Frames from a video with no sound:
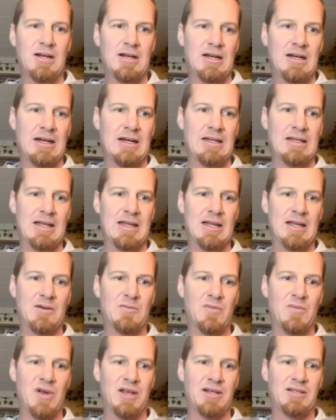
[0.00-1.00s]
And
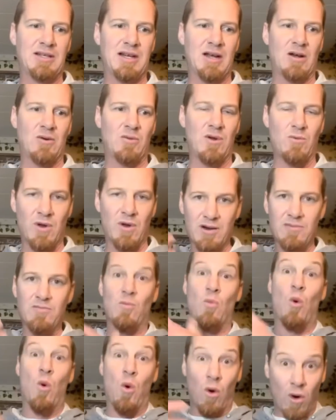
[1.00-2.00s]
then, but we wanted
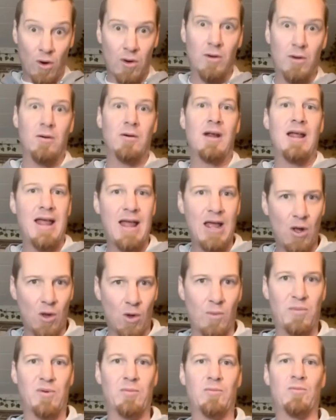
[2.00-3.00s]
more
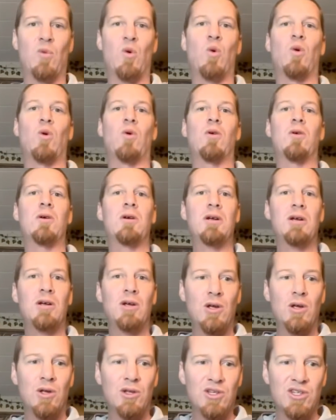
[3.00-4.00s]
help, more
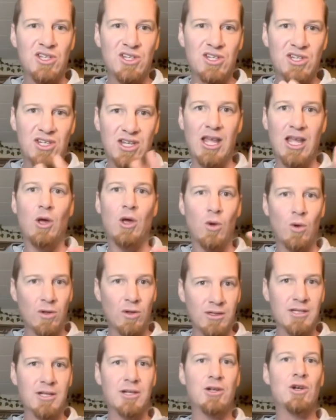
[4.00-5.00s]

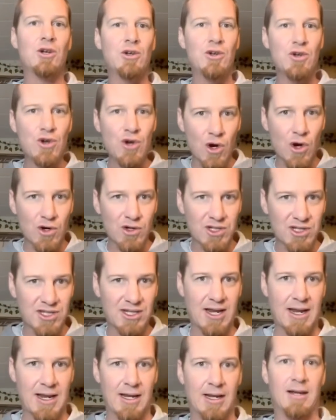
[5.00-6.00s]
skilled
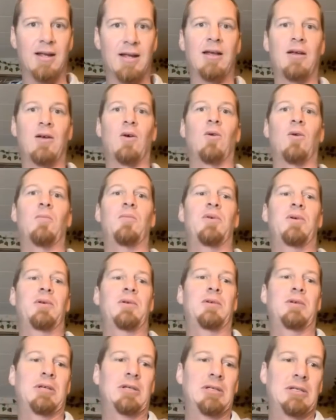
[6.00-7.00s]
nursing help.
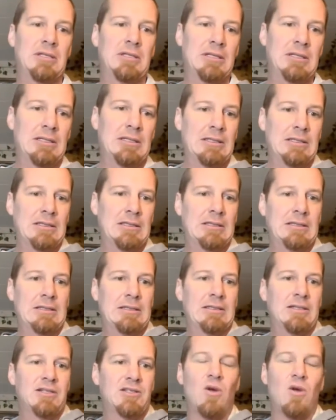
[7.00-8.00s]

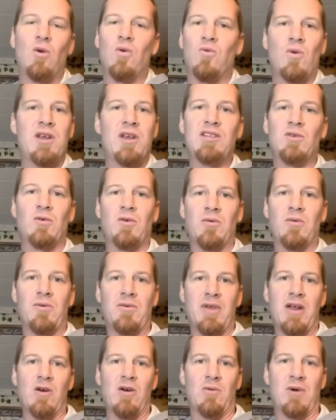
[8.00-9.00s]
It's the whole reason why we're
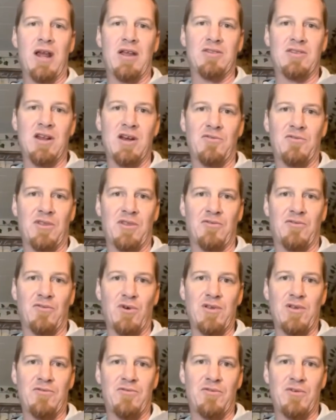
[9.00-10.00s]
there. We're not there for the
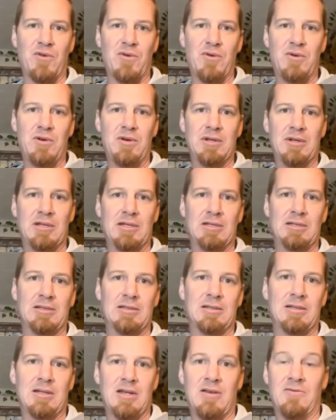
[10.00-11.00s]
free food,
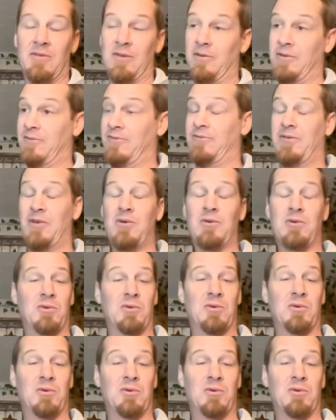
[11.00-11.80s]
even though the food was.